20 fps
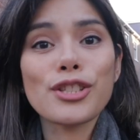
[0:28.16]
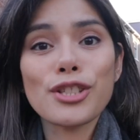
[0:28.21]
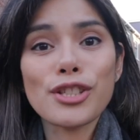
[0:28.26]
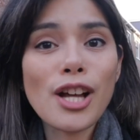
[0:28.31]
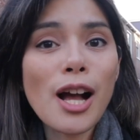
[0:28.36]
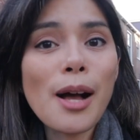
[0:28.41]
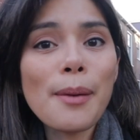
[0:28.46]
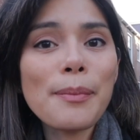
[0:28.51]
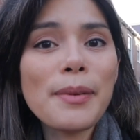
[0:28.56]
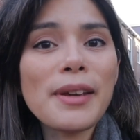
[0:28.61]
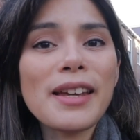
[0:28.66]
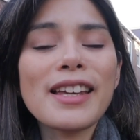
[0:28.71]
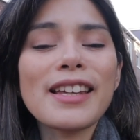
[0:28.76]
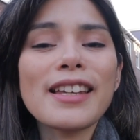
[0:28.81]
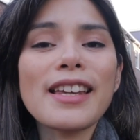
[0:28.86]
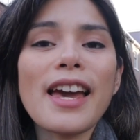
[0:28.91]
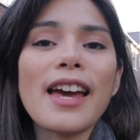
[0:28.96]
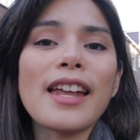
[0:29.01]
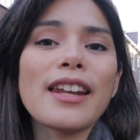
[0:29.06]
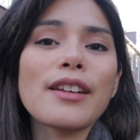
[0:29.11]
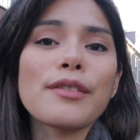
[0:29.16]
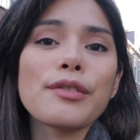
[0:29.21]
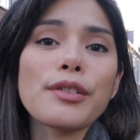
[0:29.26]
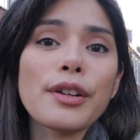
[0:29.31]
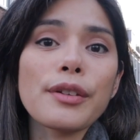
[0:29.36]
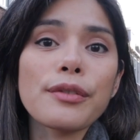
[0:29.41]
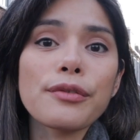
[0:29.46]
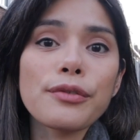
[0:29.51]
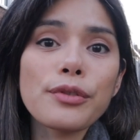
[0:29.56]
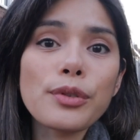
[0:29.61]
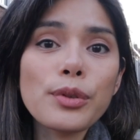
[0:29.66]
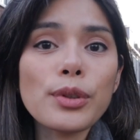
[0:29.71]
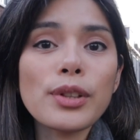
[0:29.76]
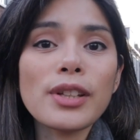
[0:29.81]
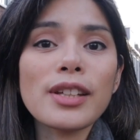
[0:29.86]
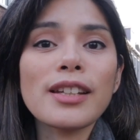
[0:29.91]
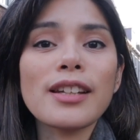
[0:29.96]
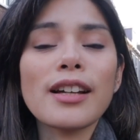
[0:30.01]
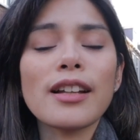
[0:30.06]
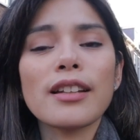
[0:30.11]
shopping, and if you're a
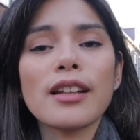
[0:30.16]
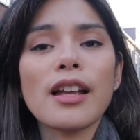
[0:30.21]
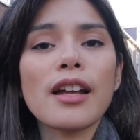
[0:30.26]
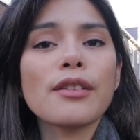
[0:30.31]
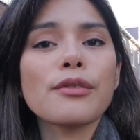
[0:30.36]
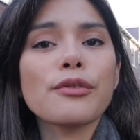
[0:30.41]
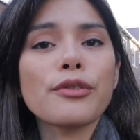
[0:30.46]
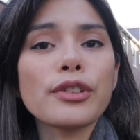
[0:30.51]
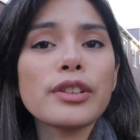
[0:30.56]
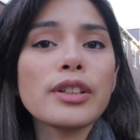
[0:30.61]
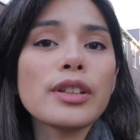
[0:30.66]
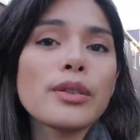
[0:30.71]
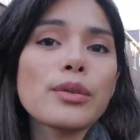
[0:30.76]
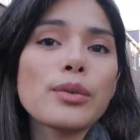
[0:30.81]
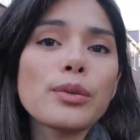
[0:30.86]
foodie, a lot of really